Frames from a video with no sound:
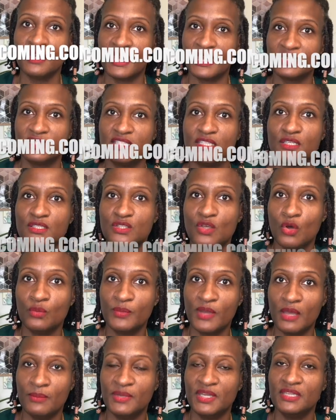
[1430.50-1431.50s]

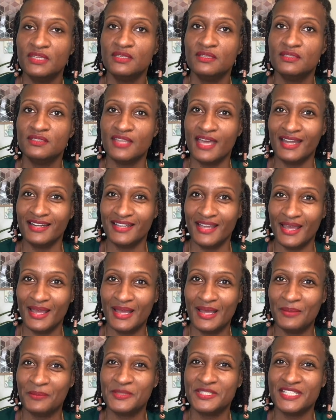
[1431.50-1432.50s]

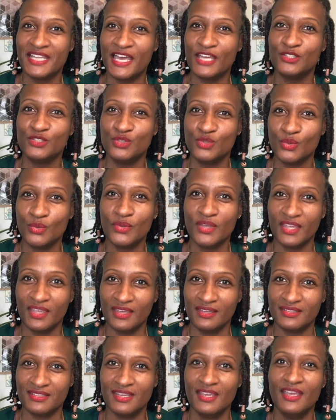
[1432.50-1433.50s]

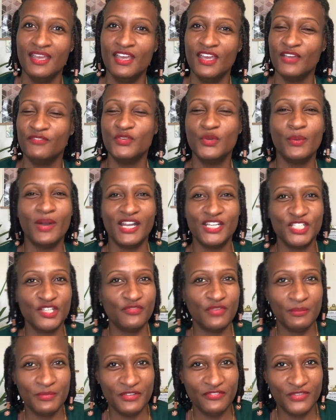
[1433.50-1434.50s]
exodushomecoming.com/toolkit. If you're watching
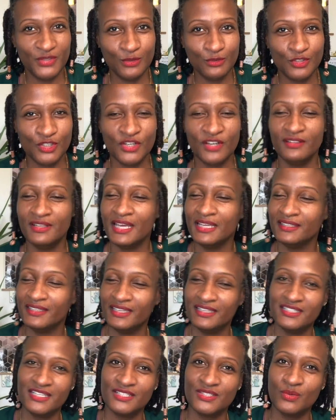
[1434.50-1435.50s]
from the future and that
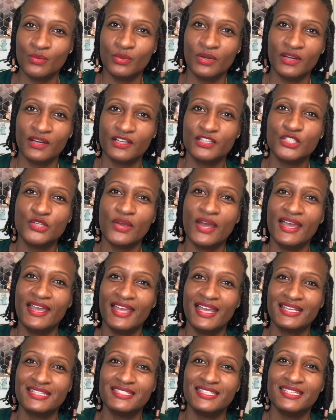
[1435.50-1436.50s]
link doesn't work, try
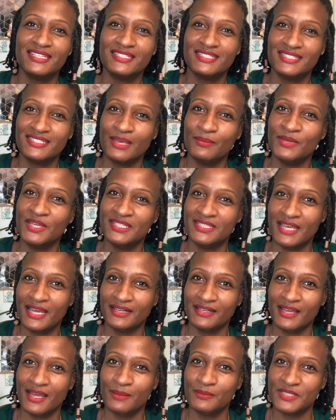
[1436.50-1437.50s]

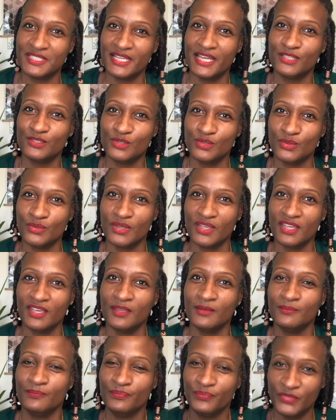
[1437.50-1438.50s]
exodussummit.com/toolkit.
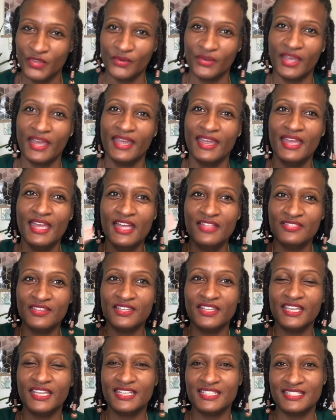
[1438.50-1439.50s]
Okay, the
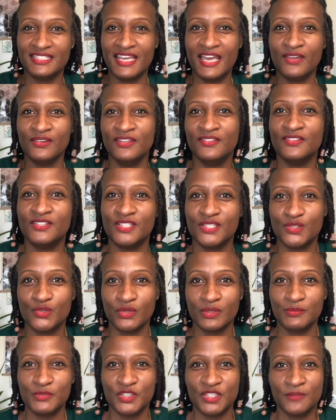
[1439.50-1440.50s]
link is down in the
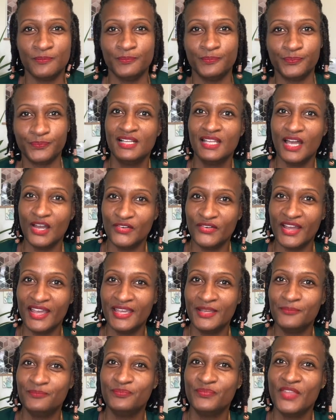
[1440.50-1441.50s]
description. All
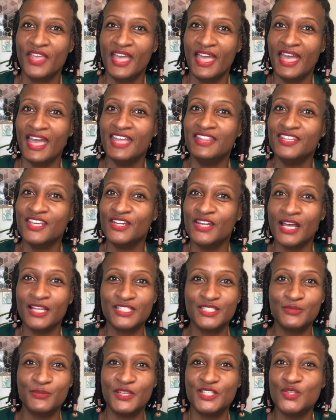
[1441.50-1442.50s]
right, and then I'll
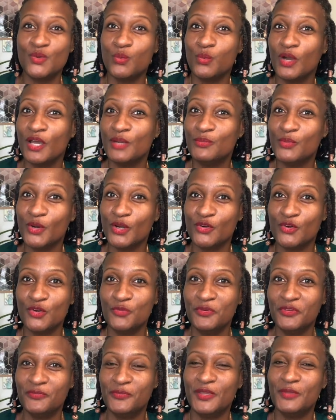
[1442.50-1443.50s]
speak to one more group
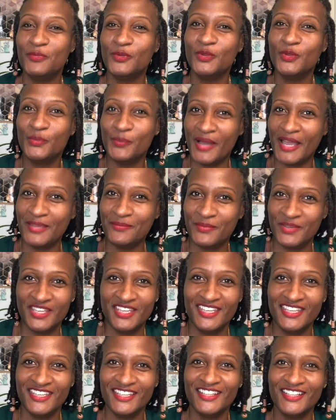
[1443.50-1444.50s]
of people who might be
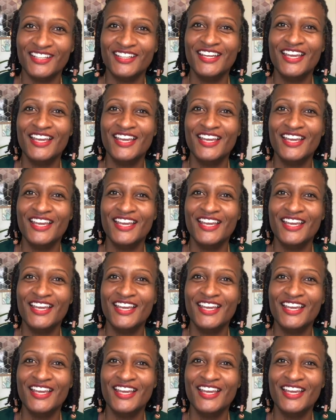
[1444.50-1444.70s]
here.